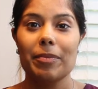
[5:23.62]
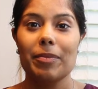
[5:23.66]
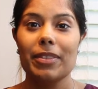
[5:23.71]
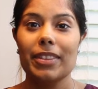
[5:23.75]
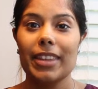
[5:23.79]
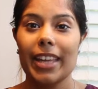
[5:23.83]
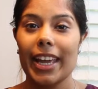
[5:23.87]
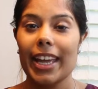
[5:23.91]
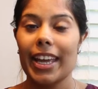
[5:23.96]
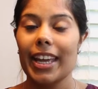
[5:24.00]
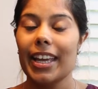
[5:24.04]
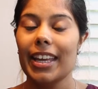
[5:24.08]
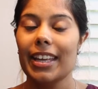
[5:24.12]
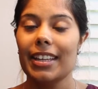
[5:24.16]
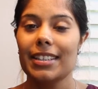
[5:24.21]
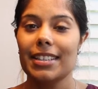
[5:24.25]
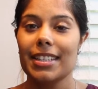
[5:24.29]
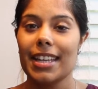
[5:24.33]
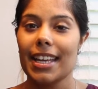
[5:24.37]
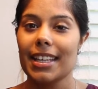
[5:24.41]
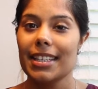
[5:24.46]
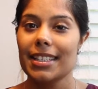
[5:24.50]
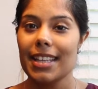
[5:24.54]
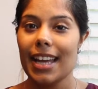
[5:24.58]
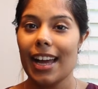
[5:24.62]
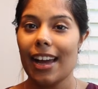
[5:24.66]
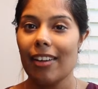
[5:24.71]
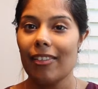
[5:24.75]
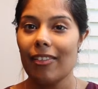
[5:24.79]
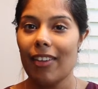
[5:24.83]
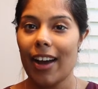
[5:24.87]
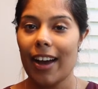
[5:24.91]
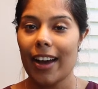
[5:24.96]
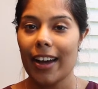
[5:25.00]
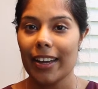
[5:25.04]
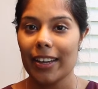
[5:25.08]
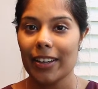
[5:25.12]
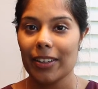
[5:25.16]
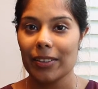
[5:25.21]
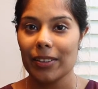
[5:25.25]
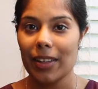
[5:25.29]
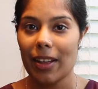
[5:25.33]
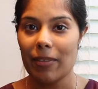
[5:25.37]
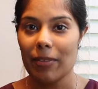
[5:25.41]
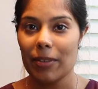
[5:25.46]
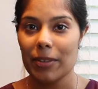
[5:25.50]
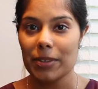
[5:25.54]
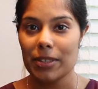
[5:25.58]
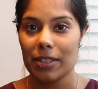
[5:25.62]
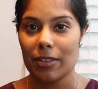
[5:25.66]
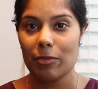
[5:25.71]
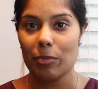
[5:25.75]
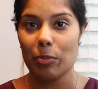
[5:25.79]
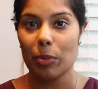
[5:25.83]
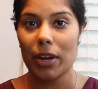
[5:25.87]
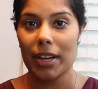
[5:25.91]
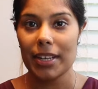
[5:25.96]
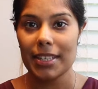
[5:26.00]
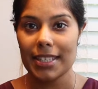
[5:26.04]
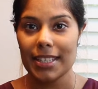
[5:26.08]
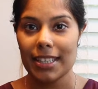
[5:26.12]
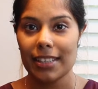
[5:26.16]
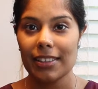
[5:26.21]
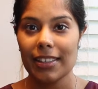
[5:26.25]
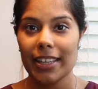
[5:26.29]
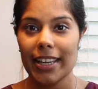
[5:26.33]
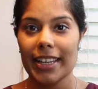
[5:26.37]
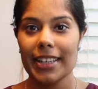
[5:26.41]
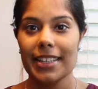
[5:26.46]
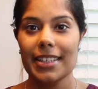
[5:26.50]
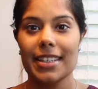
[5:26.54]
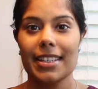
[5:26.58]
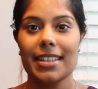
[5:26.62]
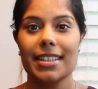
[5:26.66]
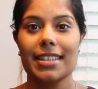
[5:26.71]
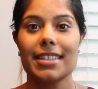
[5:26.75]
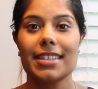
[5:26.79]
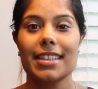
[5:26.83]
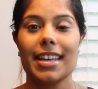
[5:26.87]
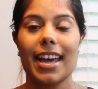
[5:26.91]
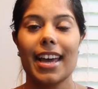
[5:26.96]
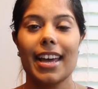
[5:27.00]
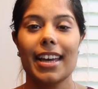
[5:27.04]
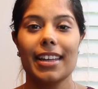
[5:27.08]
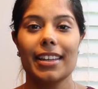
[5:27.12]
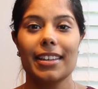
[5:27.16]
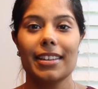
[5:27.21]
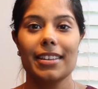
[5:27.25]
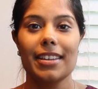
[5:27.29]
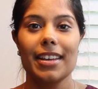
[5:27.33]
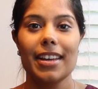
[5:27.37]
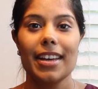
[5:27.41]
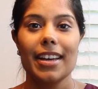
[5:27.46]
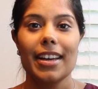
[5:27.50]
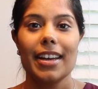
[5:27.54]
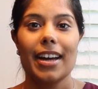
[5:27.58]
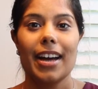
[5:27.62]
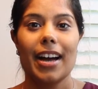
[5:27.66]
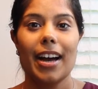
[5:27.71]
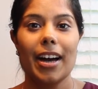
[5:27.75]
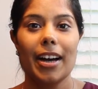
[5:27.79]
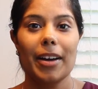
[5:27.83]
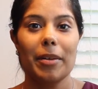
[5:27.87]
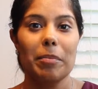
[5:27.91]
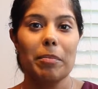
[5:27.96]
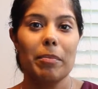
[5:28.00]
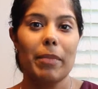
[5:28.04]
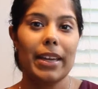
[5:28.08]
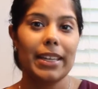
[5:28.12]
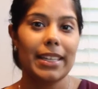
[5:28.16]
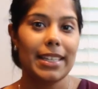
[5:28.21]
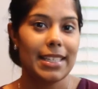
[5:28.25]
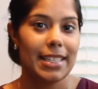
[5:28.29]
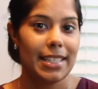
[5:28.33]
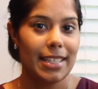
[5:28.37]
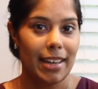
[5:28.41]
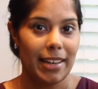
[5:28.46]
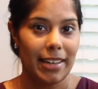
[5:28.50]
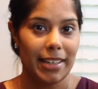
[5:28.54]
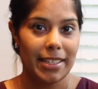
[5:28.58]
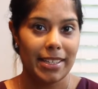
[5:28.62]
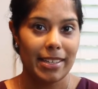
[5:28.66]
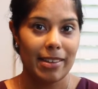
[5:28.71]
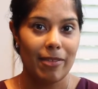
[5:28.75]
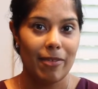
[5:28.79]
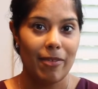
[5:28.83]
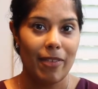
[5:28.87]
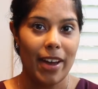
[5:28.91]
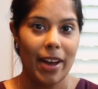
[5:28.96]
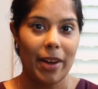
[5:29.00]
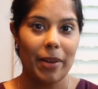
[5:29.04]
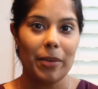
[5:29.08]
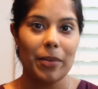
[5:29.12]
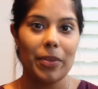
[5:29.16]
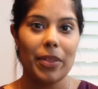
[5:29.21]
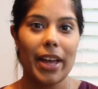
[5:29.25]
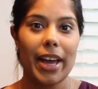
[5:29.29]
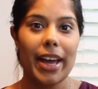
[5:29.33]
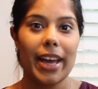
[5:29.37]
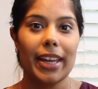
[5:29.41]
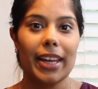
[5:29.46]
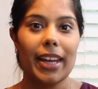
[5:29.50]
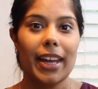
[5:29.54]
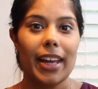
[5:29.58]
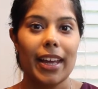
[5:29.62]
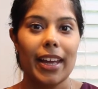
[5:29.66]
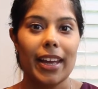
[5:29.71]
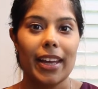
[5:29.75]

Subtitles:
they tend to have higher levels of prostaglandins, and many studies have found that